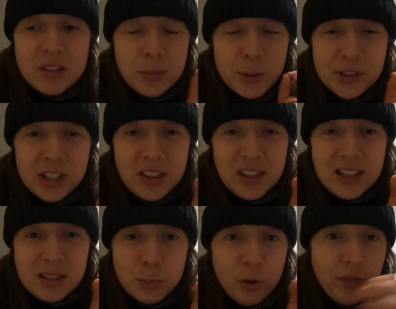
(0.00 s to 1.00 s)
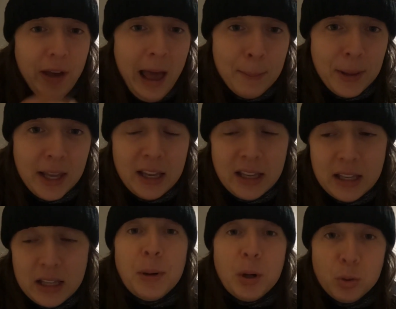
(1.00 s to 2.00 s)
to be honest, I think that's more of a habit,
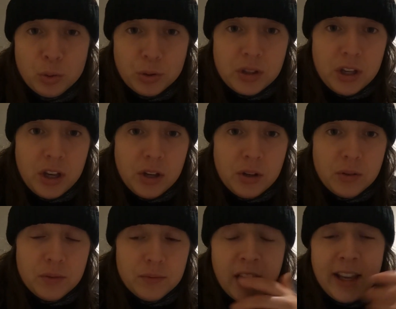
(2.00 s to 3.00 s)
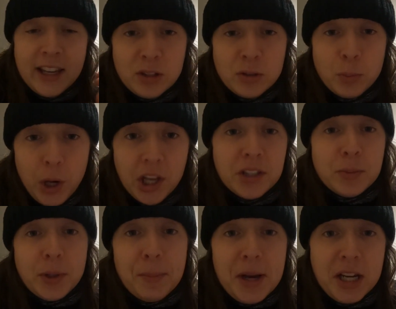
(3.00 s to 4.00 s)
but also it gets
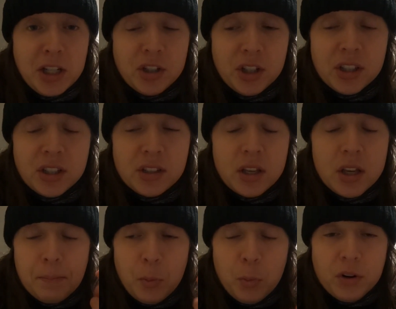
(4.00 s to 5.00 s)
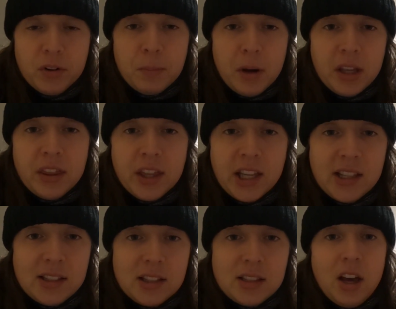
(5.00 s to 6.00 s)
worse when I'm anxious. But one of my
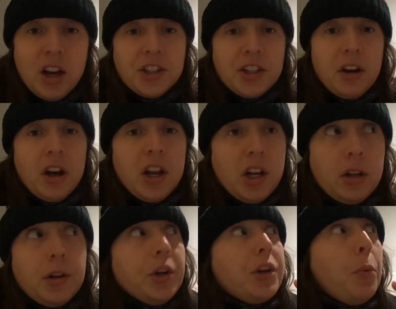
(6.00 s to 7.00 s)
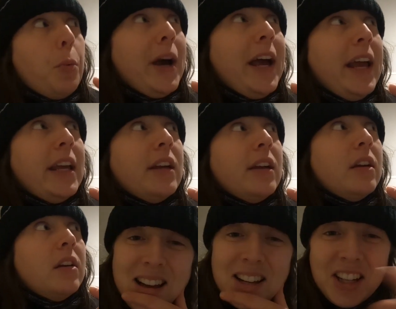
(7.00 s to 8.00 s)
things is that I don't, I look away,
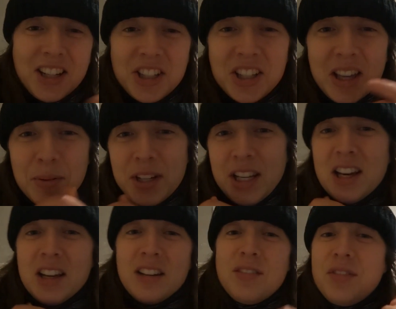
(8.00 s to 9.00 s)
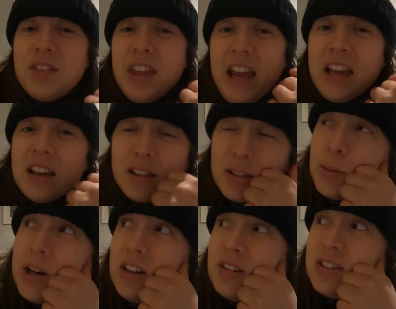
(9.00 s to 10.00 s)
and I do that when I kind of think as
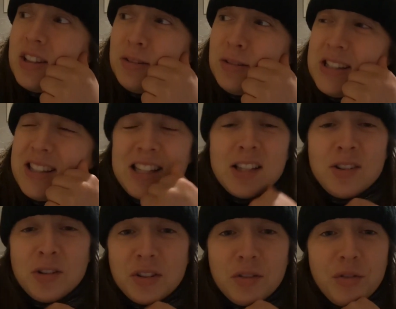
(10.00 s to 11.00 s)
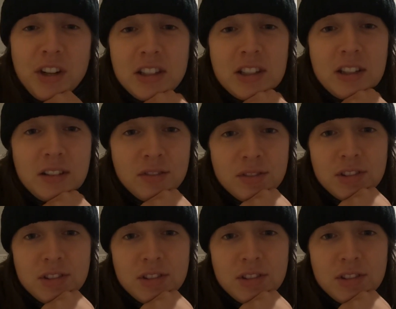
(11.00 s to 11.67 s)
well. So it's it's not definitive.